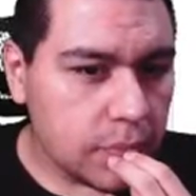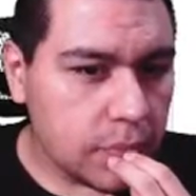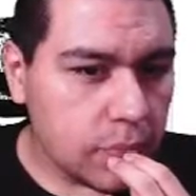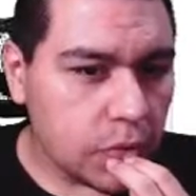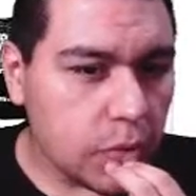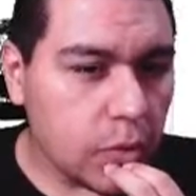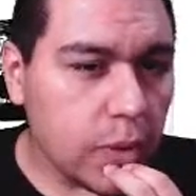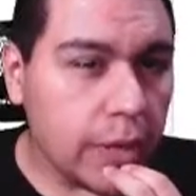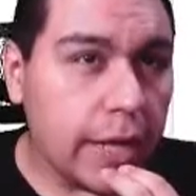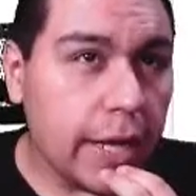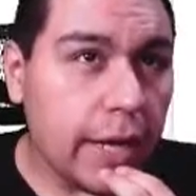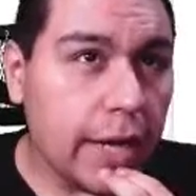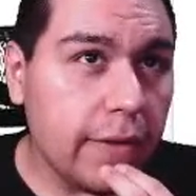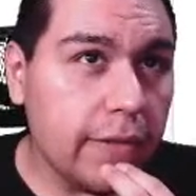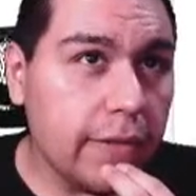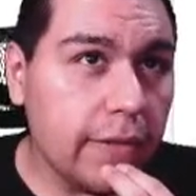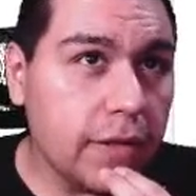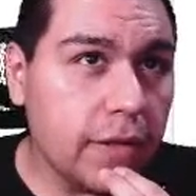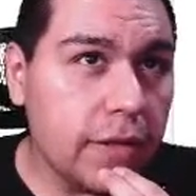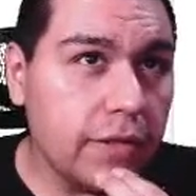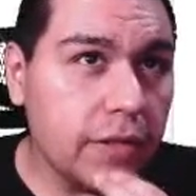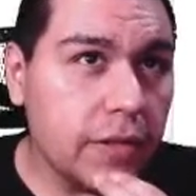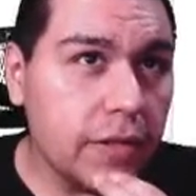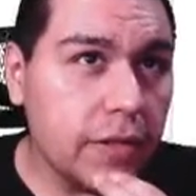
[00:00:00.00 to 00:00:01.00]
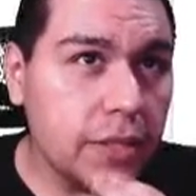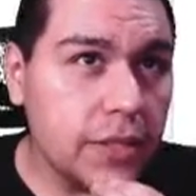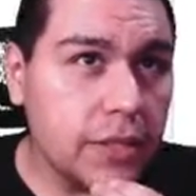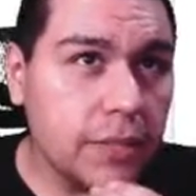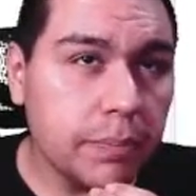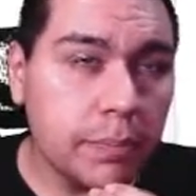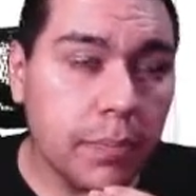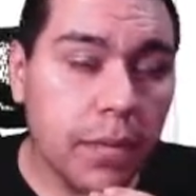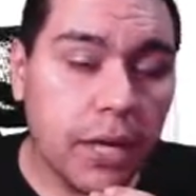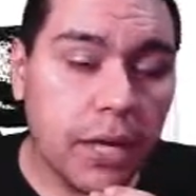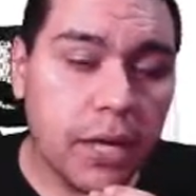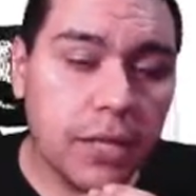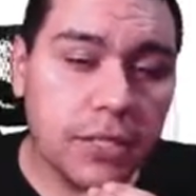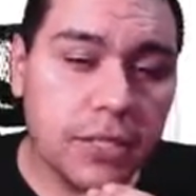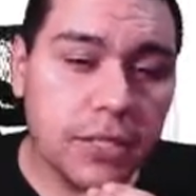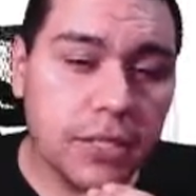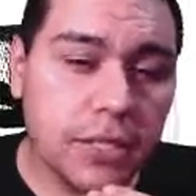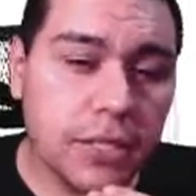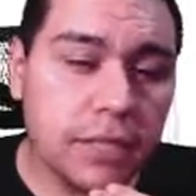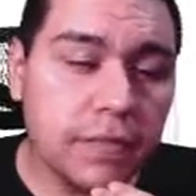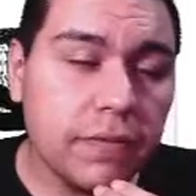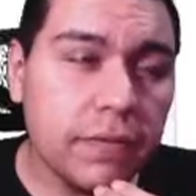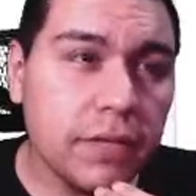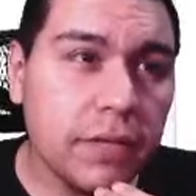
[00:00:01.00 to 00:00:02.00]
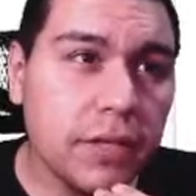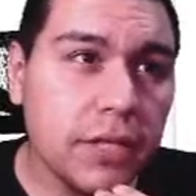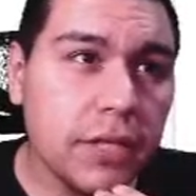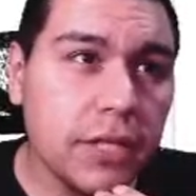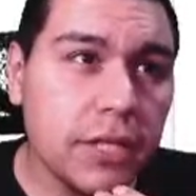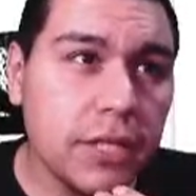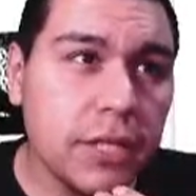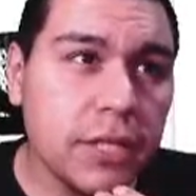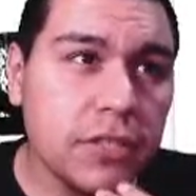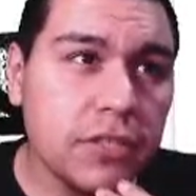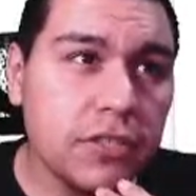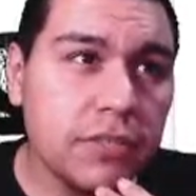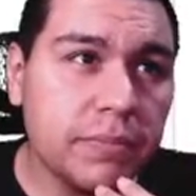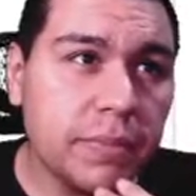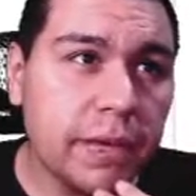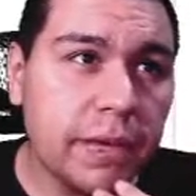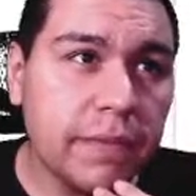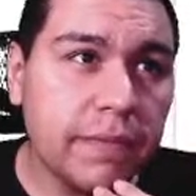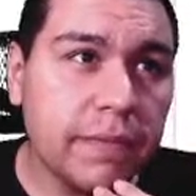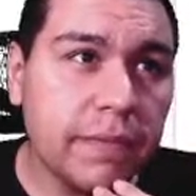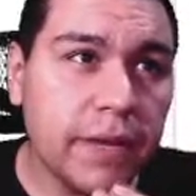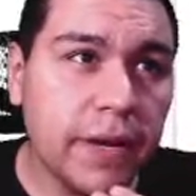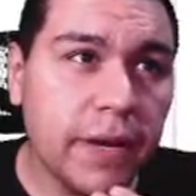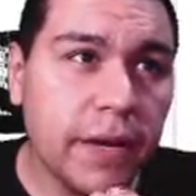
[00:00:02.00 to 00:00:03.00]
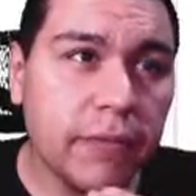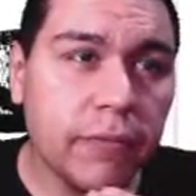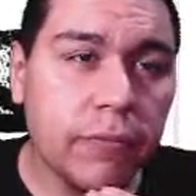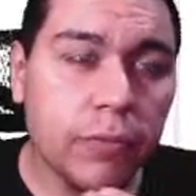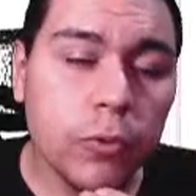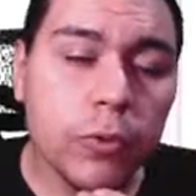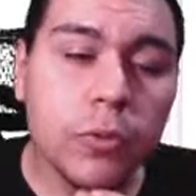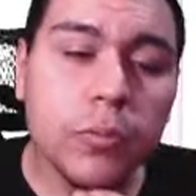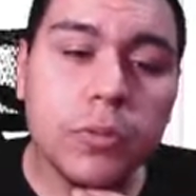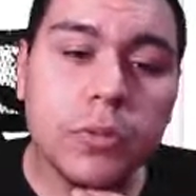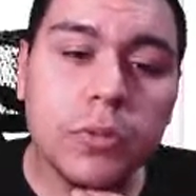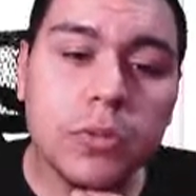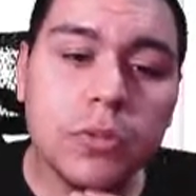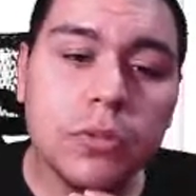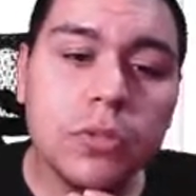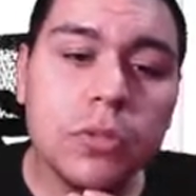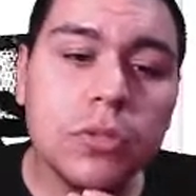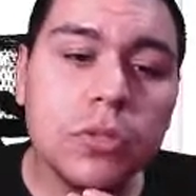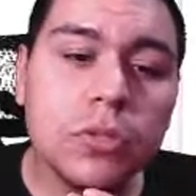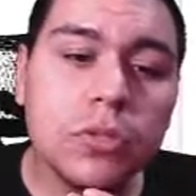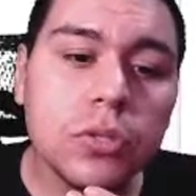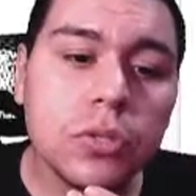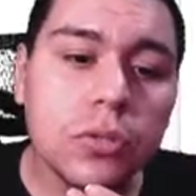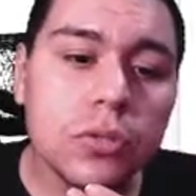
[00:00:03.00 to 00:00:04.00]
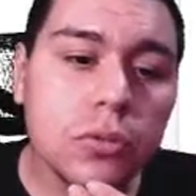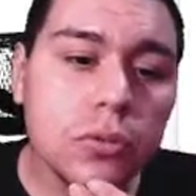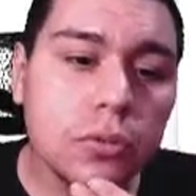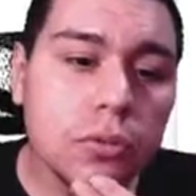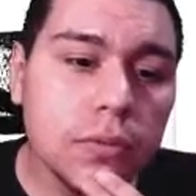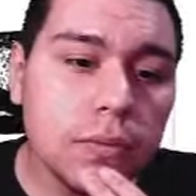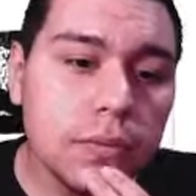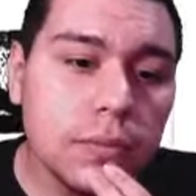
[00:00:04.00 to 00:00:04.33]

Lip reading: Do I have enough in this box to give each of my 5 groups 2?